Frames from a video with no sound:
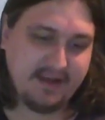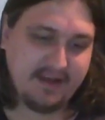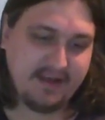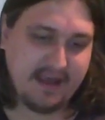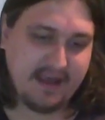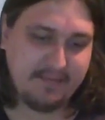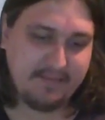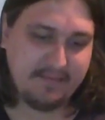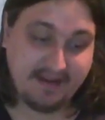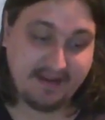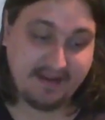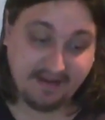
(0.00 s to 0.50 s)

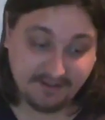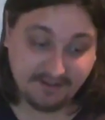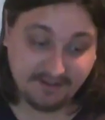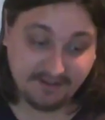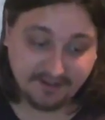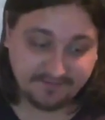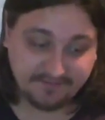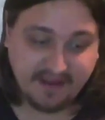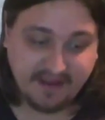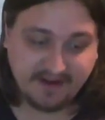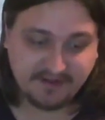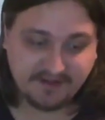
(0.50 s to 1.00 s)
Um, he, he
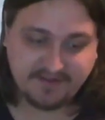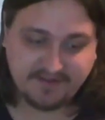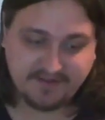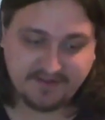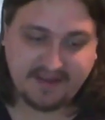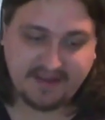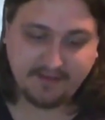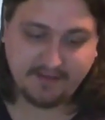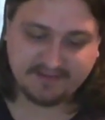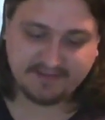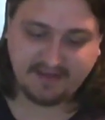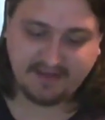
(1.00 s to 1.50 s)
took advantage of
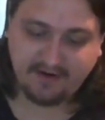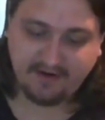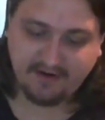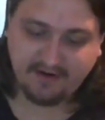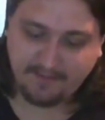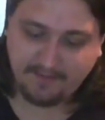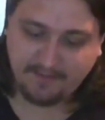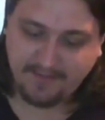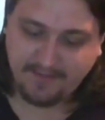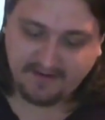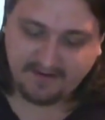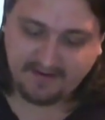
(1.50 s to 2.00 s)
that. He was like, all
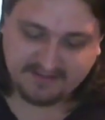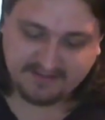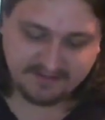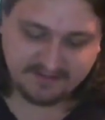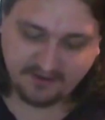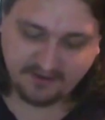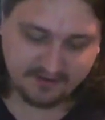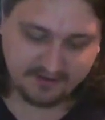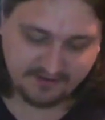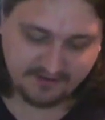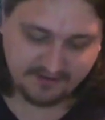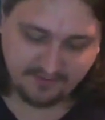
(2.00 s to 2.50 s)
right, Buckley's
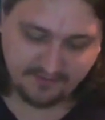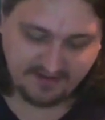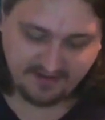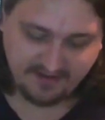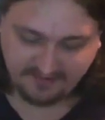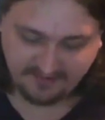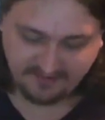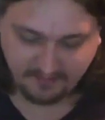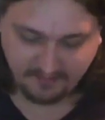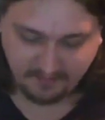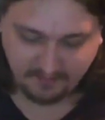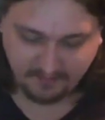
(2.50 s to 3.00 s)
not going to do
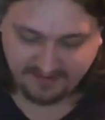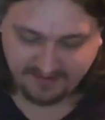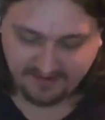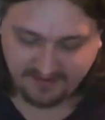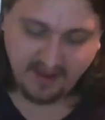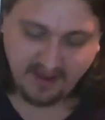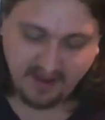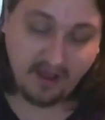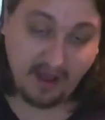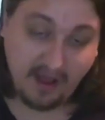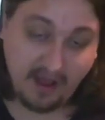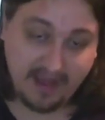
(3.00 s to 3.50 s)
anything to
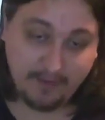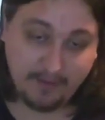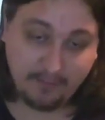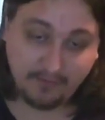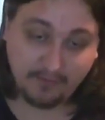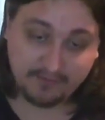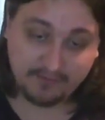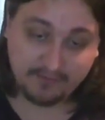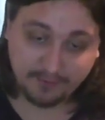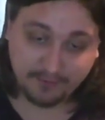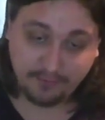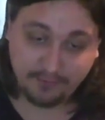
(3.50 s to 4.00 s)
prepare. I
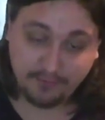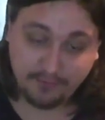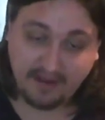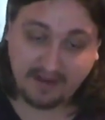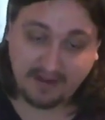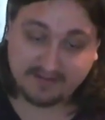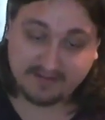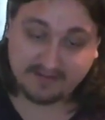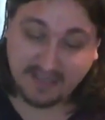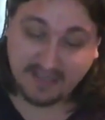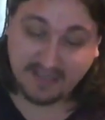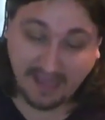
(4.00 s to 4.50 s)
will do
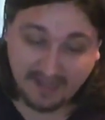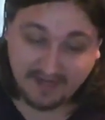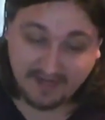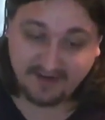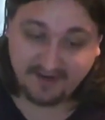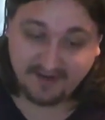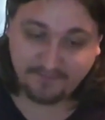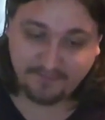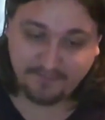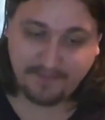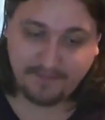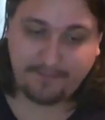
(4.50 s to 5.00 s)
a
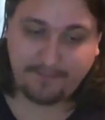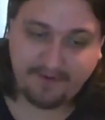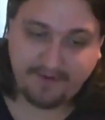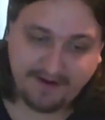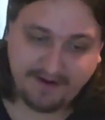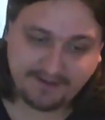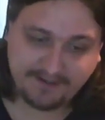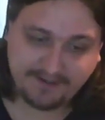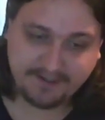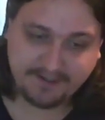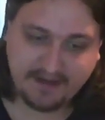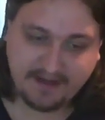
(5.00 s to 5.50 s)
ton of
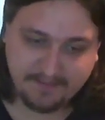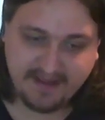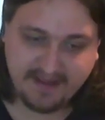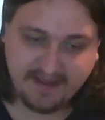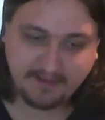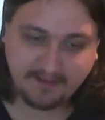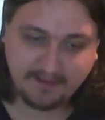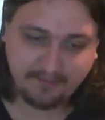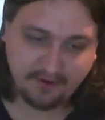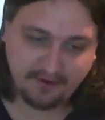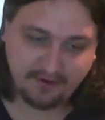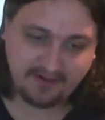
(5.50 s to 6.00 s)
preparation and
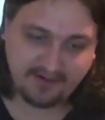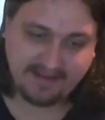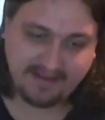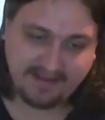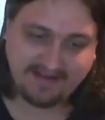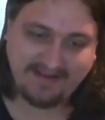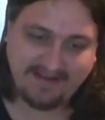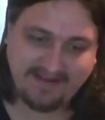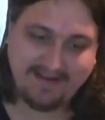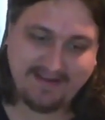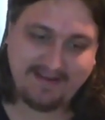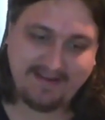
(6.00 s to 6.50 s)
make him look like
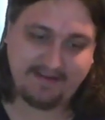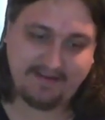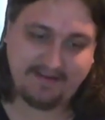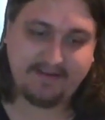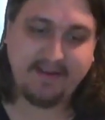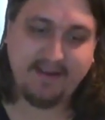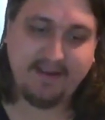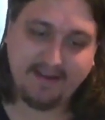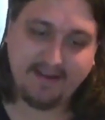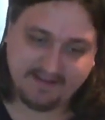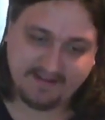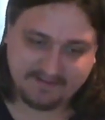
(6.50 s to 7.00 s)
an idiot.
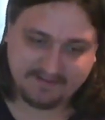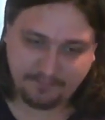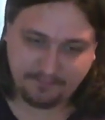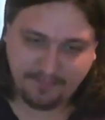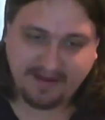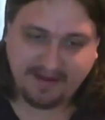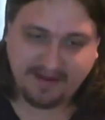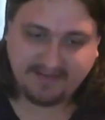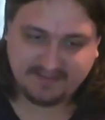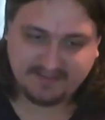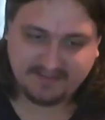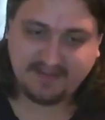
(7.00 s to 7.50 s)
And that's
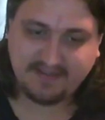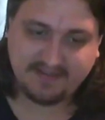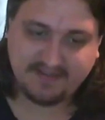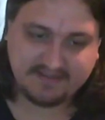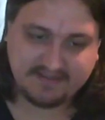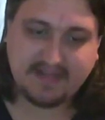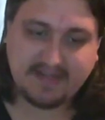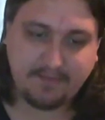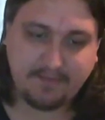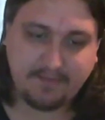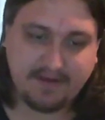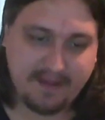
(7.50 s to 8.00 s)
basically
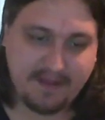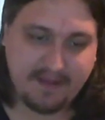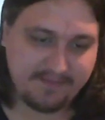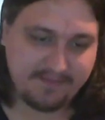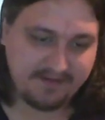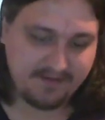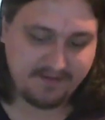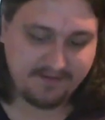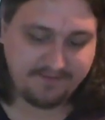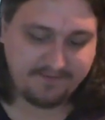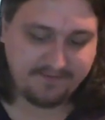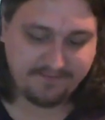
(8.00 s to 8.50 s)
exactly what
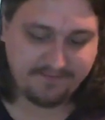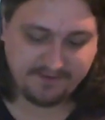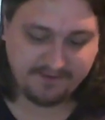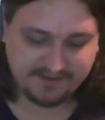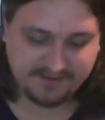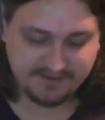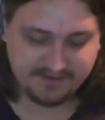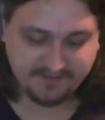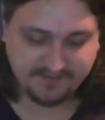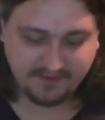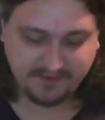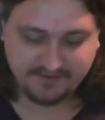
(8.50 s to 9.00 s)
happened in the
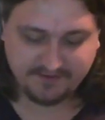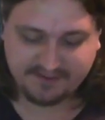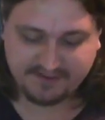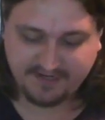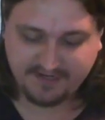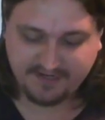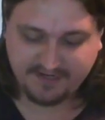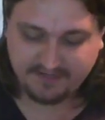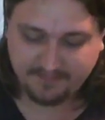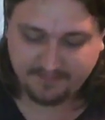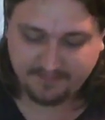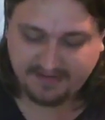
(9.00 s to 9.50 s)
first of those
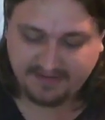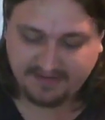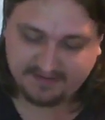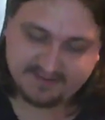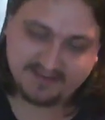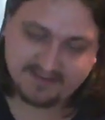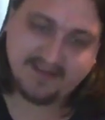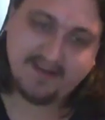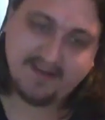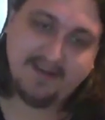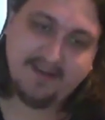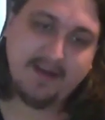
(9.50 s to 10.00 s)
10
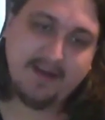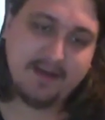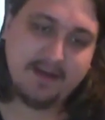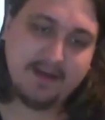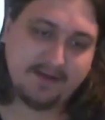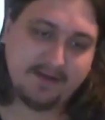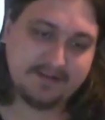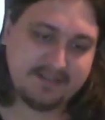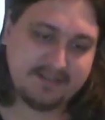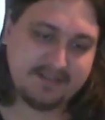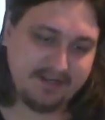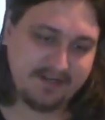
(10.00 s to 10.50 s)
debates
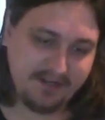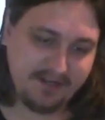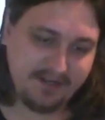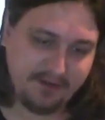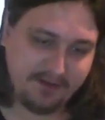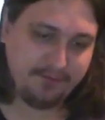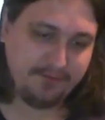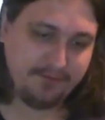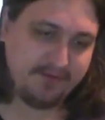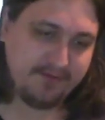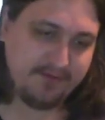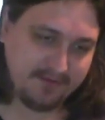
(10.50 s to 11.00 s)
because he
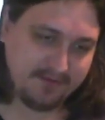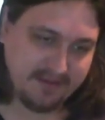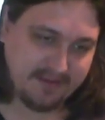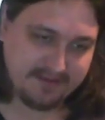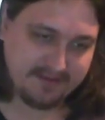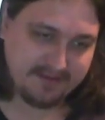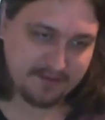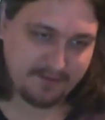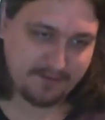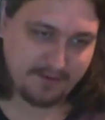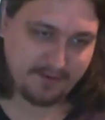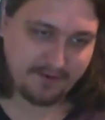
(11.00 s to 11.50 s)
knew that
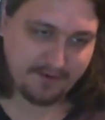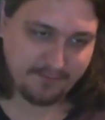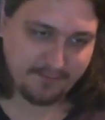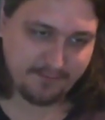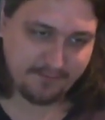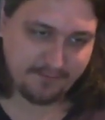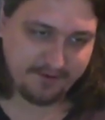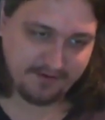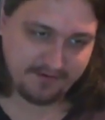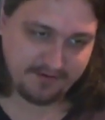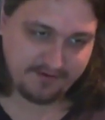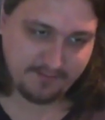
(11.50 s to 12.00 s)
his opponent
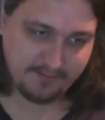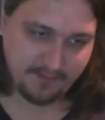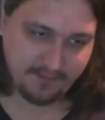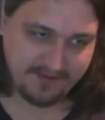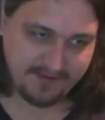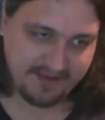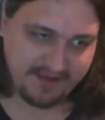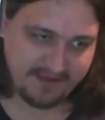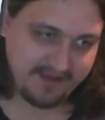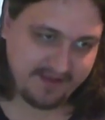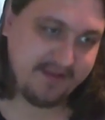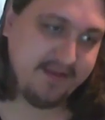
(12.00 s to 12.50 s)
wouldn't
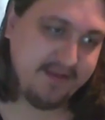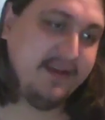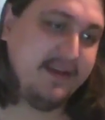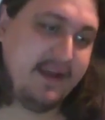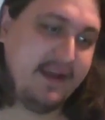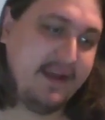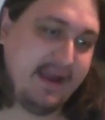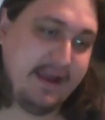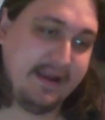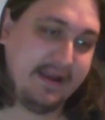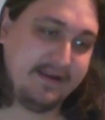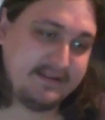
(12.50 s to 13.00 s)
prepare.
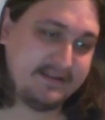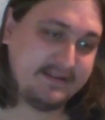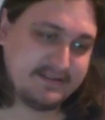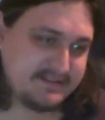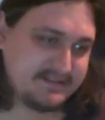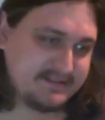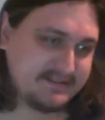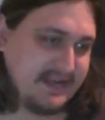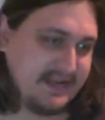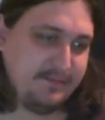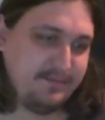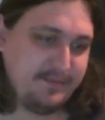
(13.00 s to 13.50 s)
And it's the
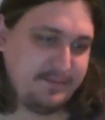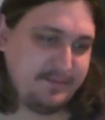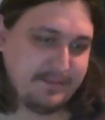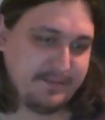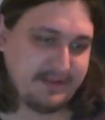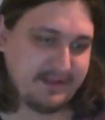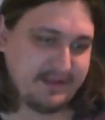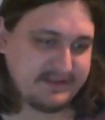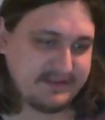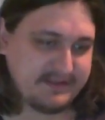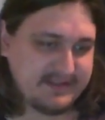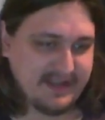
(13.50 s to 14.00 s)
same with
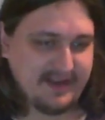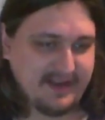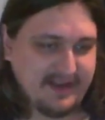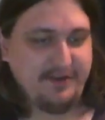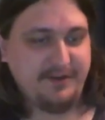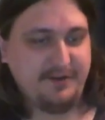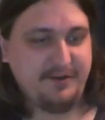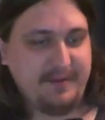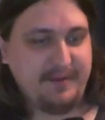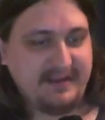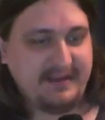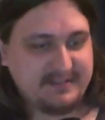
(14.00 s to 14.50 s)
people like
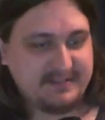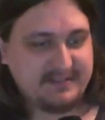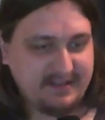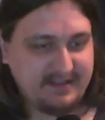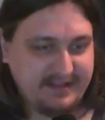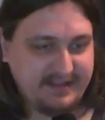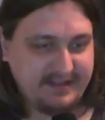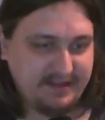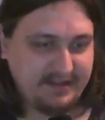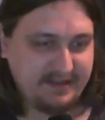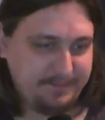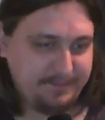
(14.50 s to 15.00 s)
Sargon. You
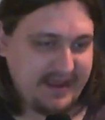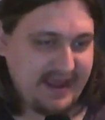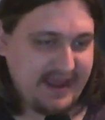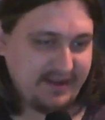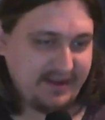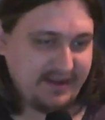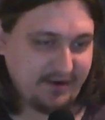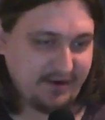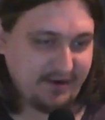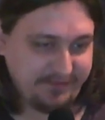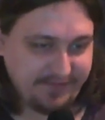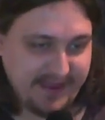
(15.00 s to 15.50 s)
basically can
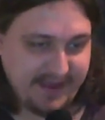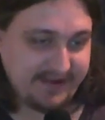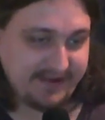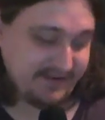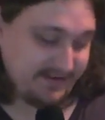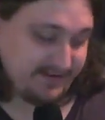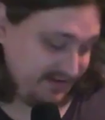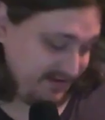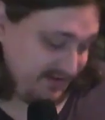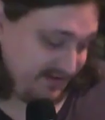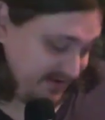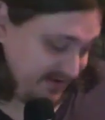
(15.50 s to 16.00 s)
bank on that
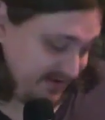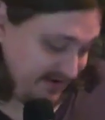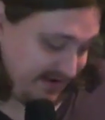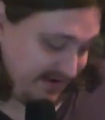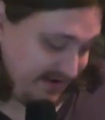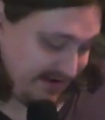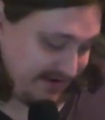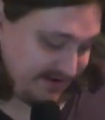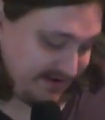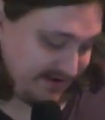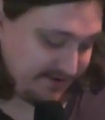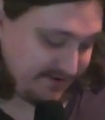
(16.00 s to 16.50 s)

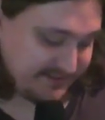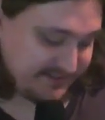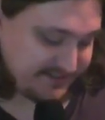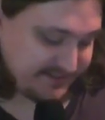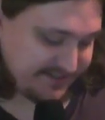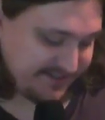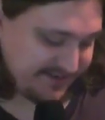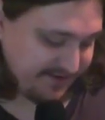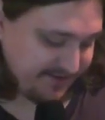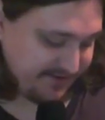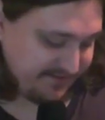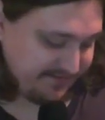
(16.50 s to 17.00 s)
and use
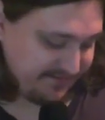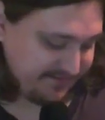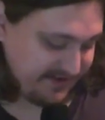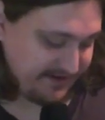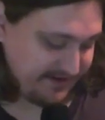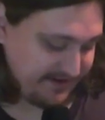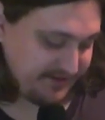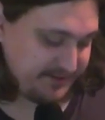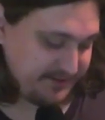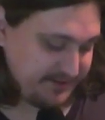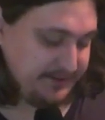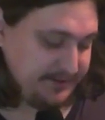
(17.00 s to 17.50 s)
it to your
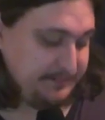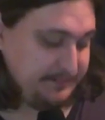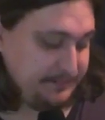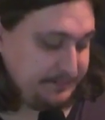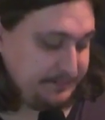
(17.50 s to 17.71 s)
advantage.